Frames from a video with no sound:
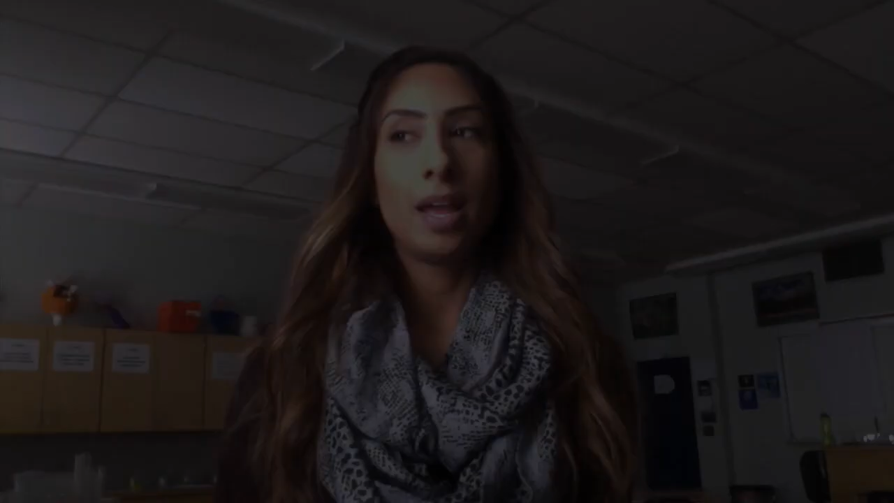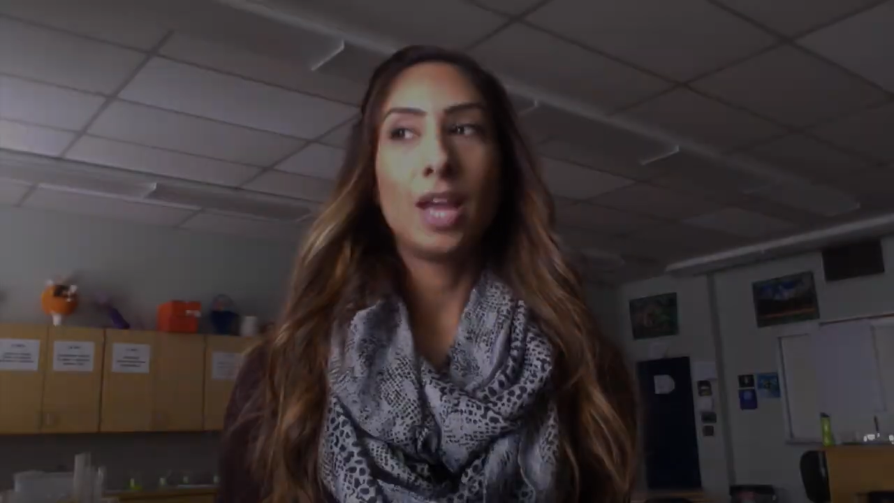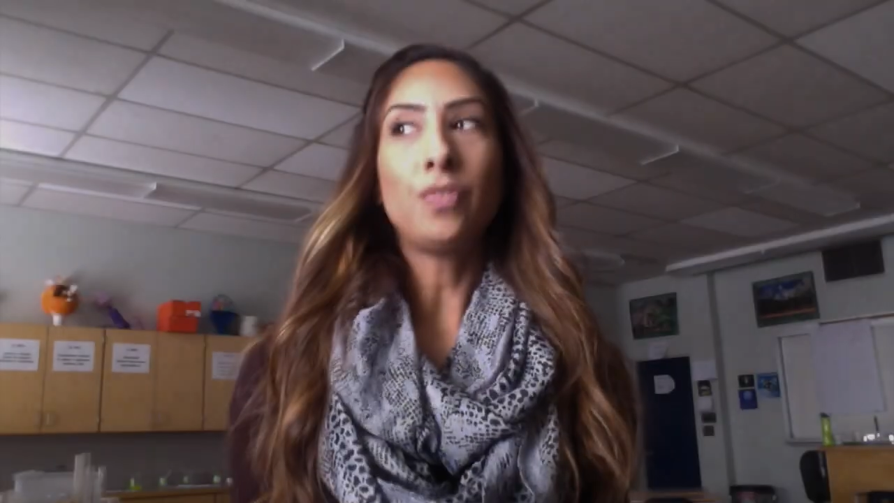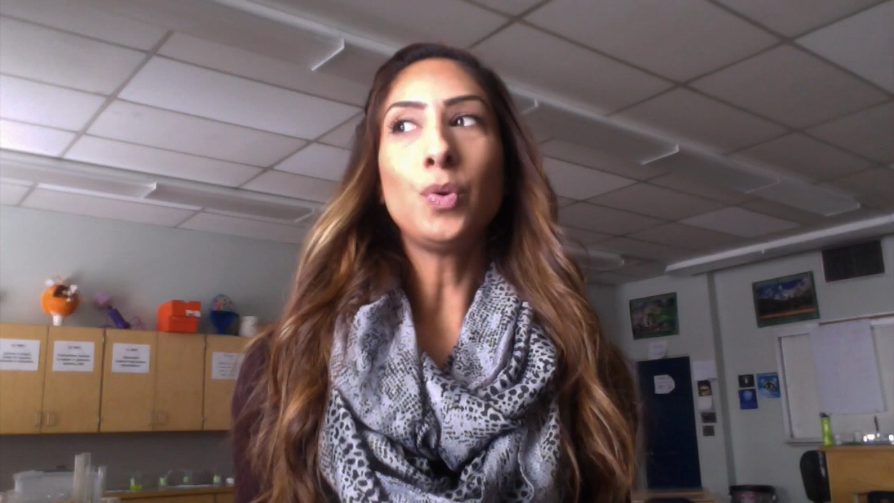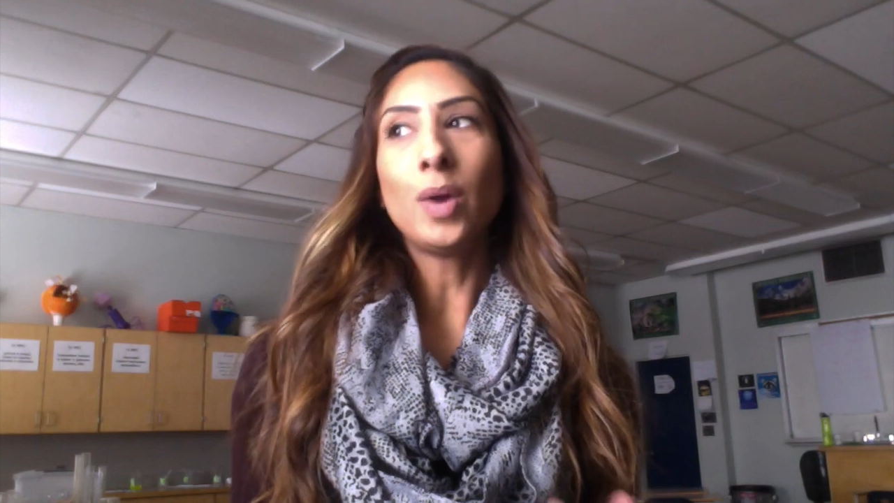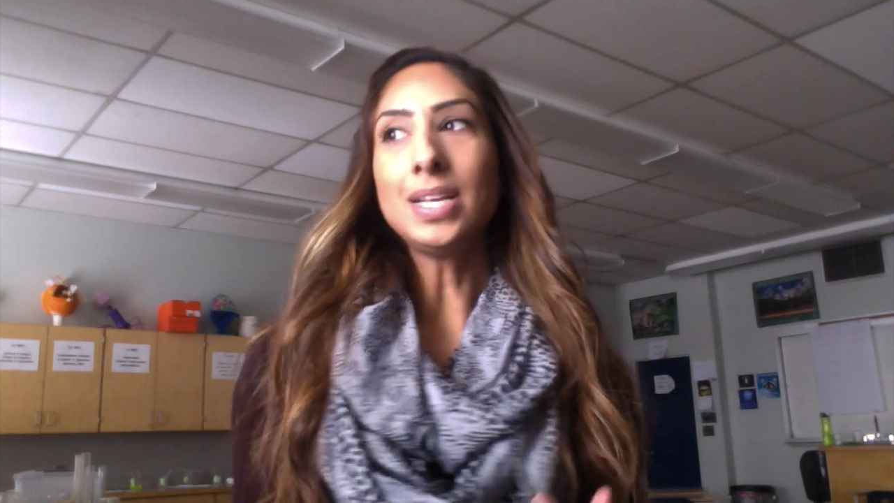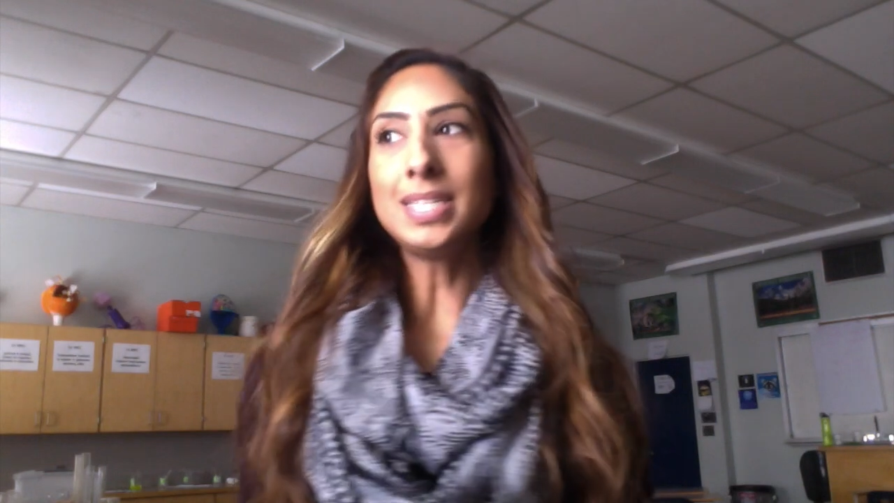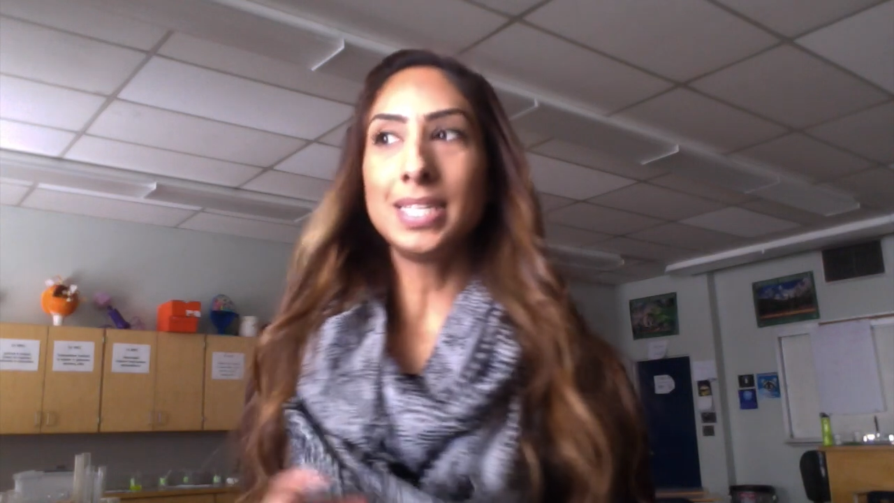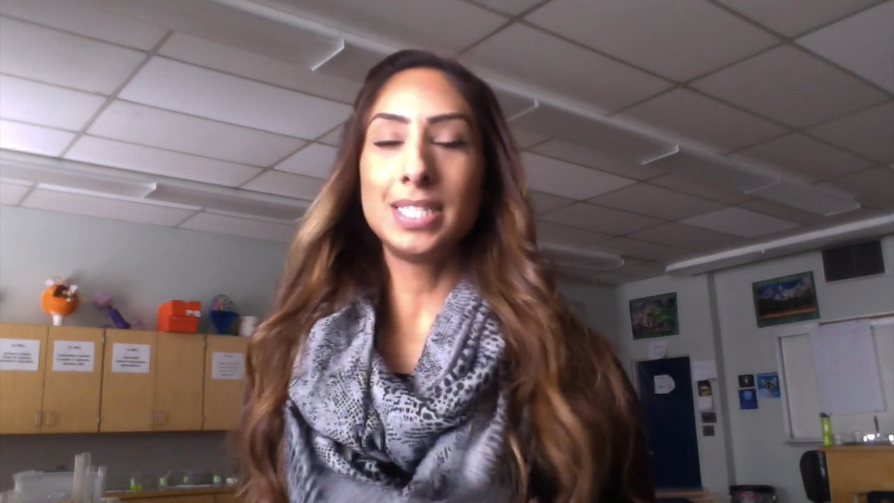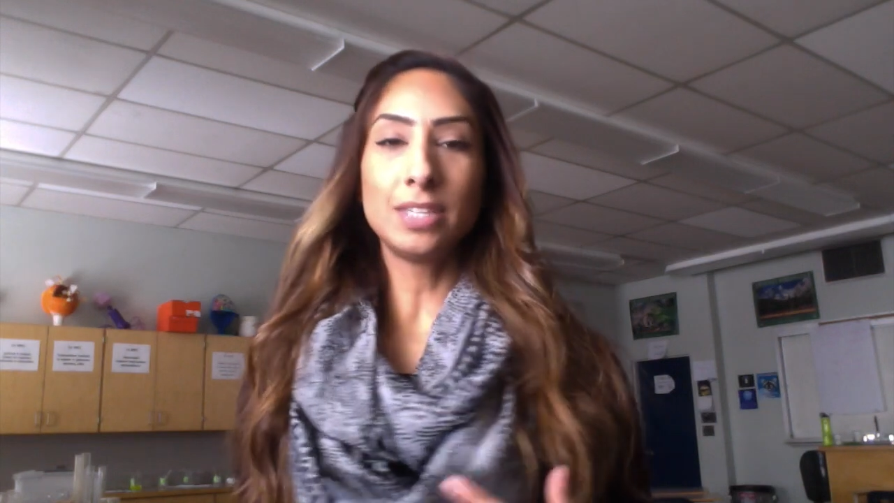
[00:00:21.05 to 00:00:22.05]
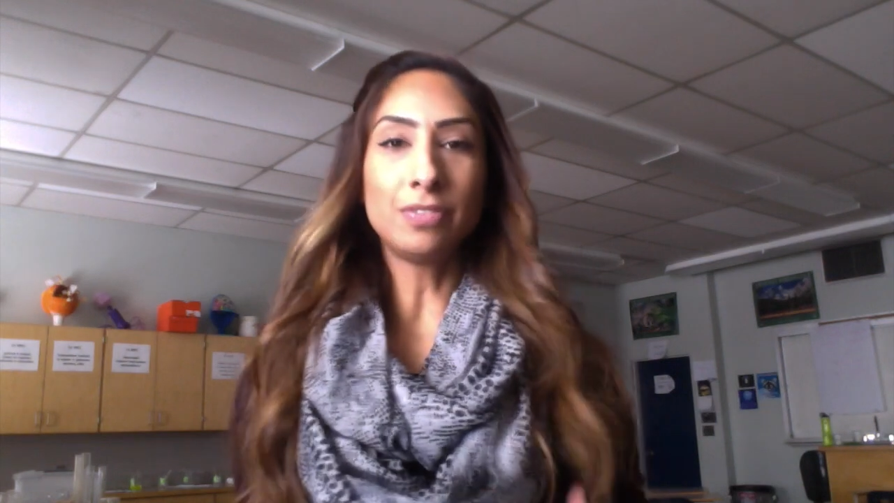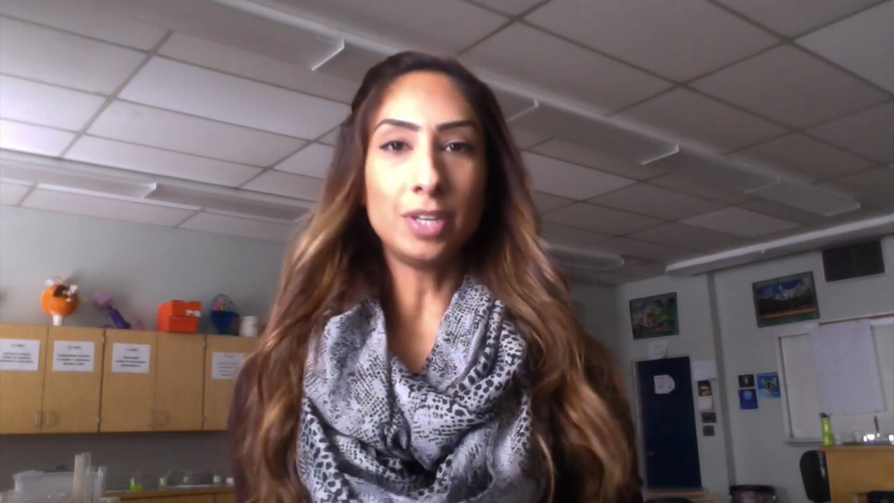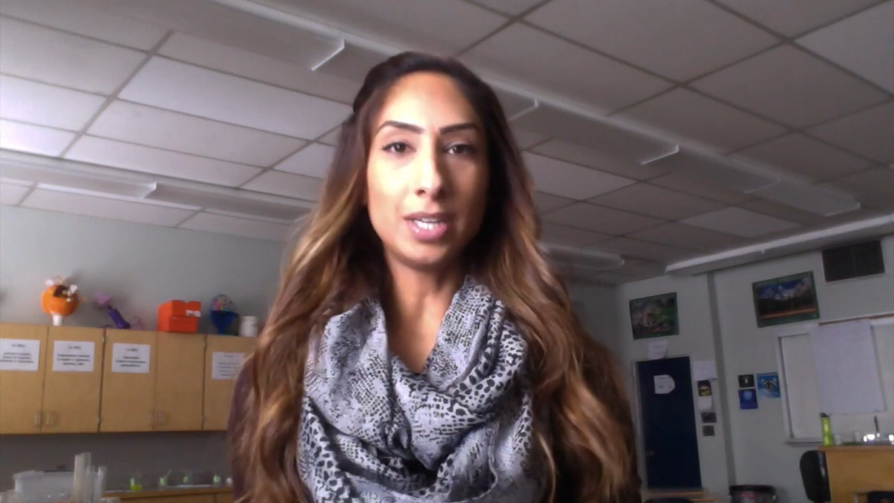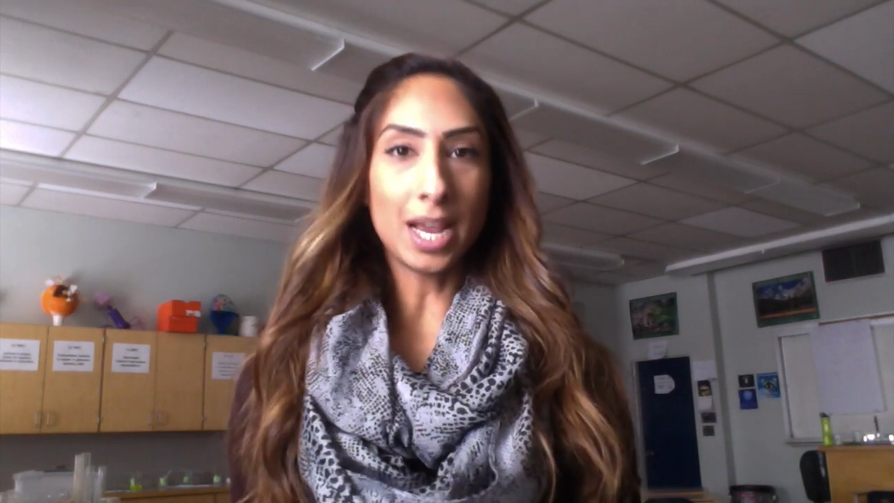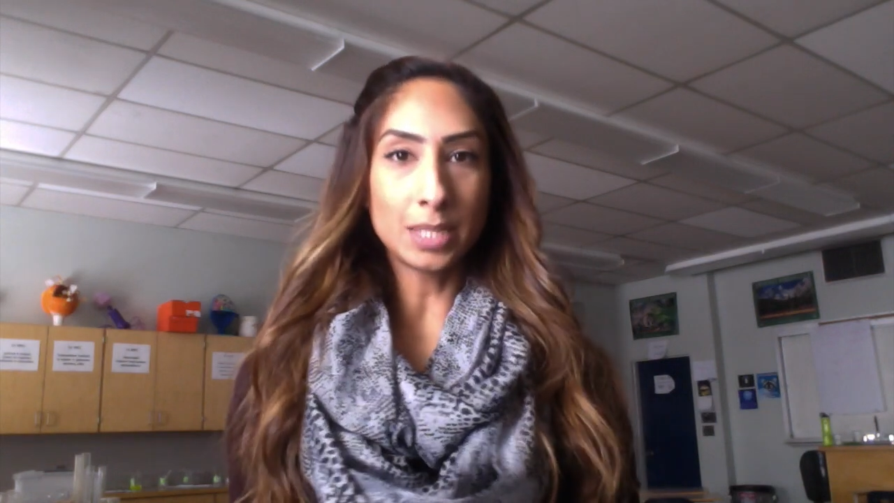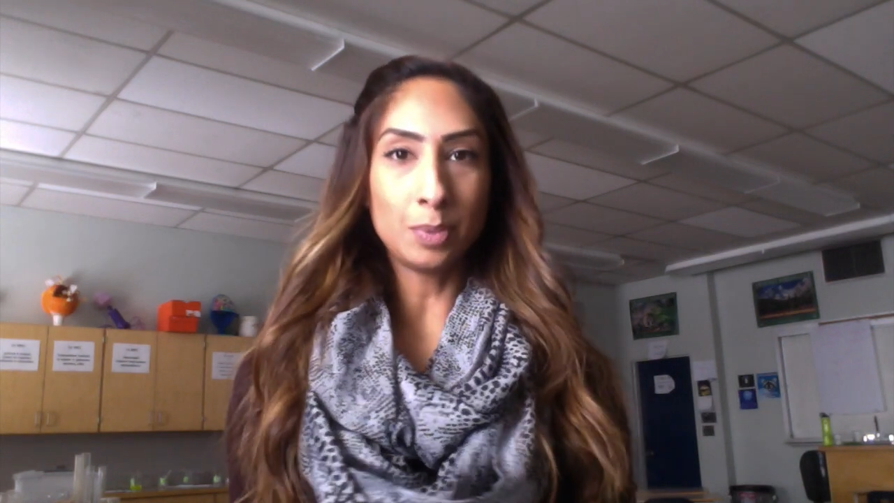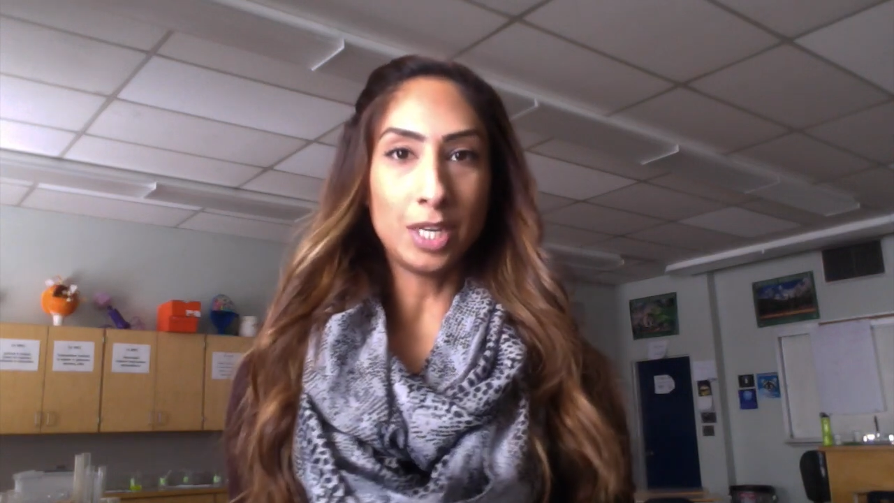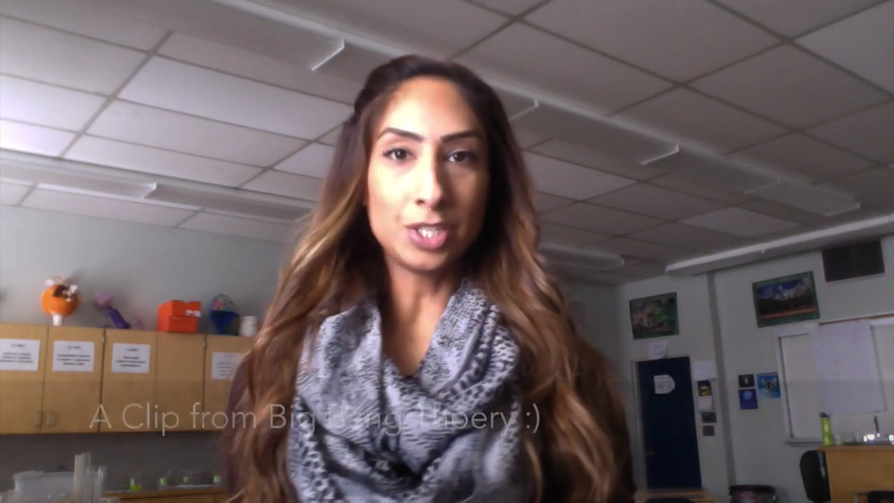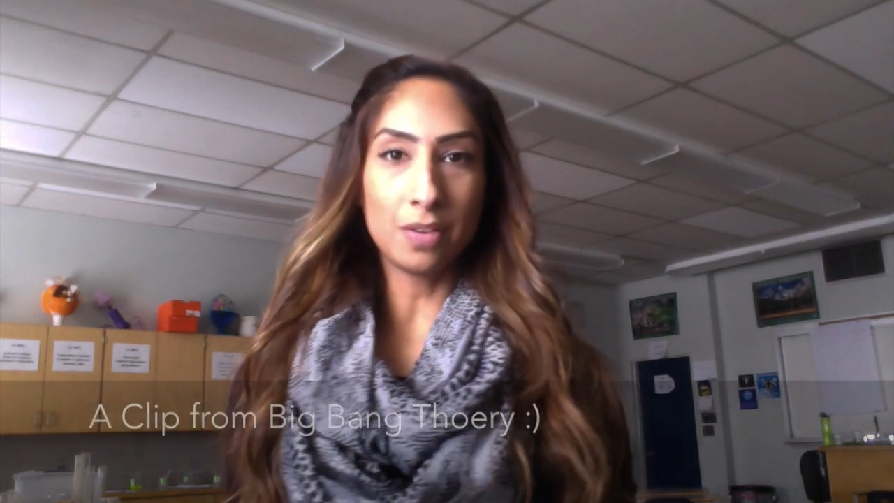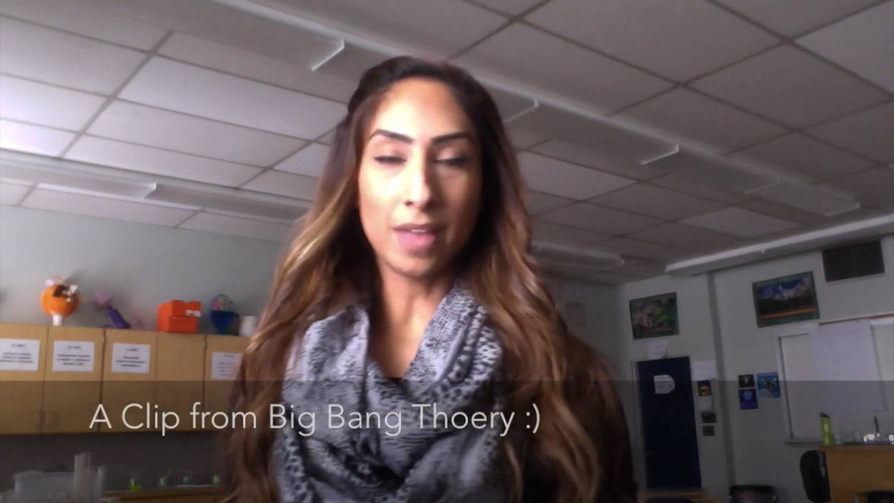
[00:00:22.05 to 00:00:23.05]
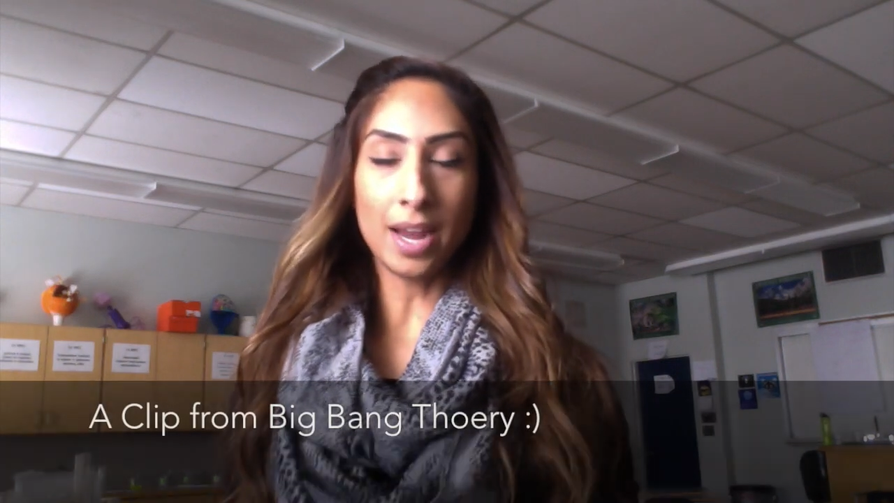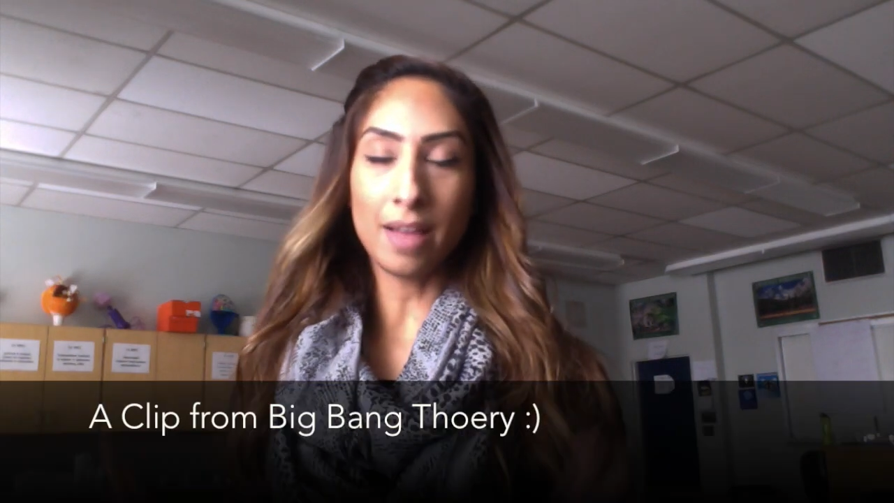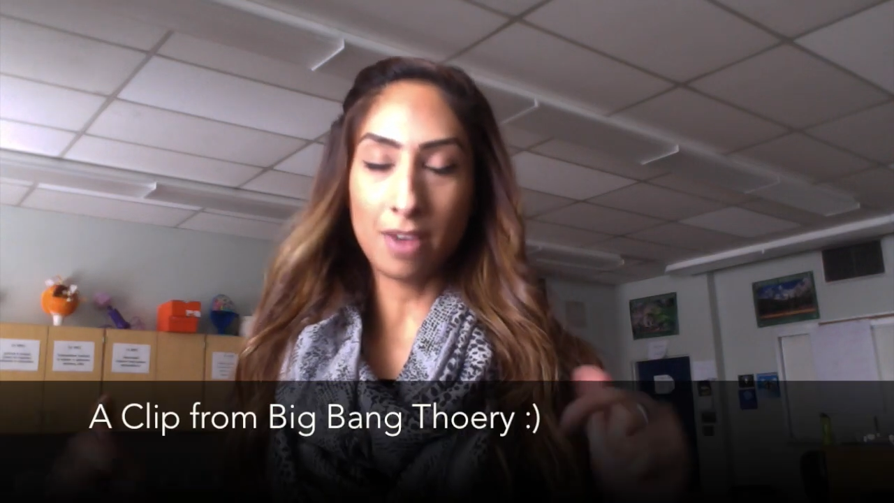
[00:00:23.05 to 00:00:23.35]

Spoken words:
If you want to see a different explanation of that,